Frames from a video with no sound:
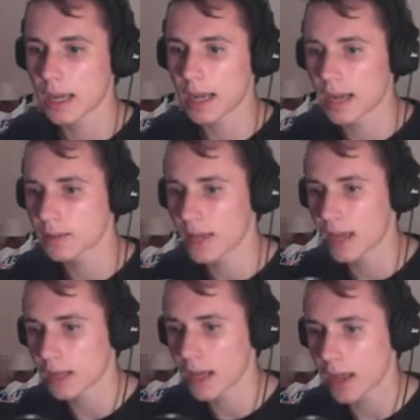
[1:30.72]
And
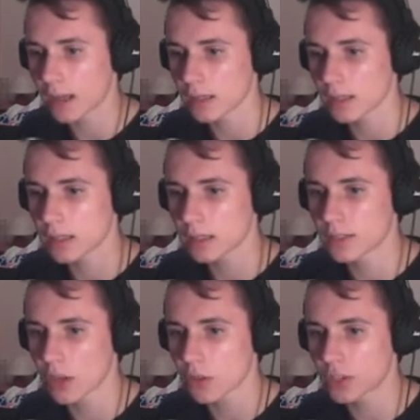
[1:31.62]
then
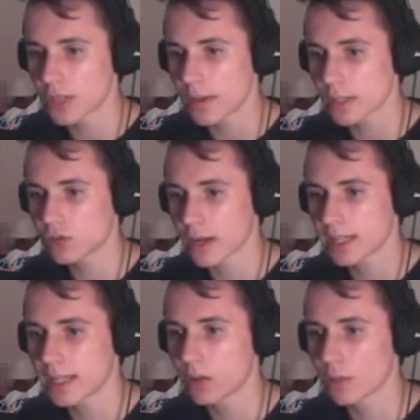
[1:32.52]
the other team has to try and
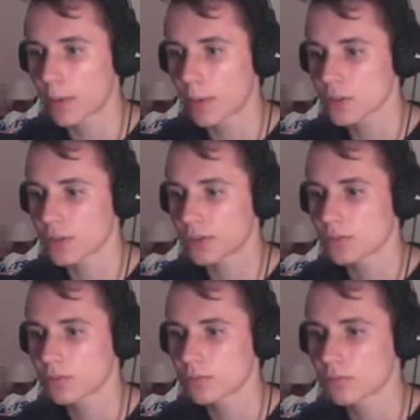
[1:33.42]
kill the person
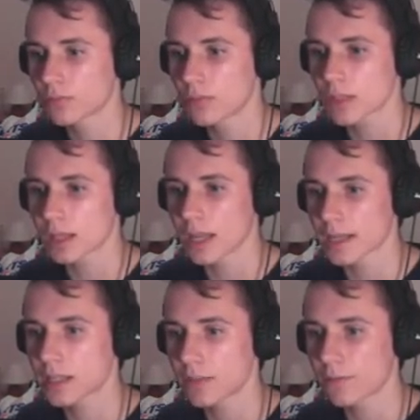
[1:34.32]
that's
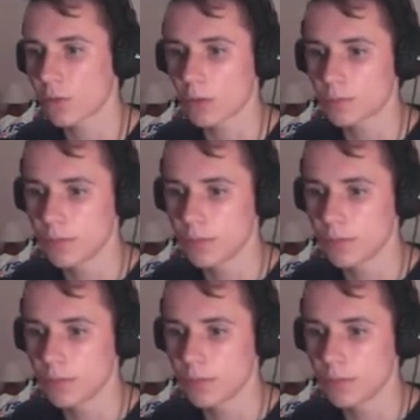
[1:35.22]
collecting it for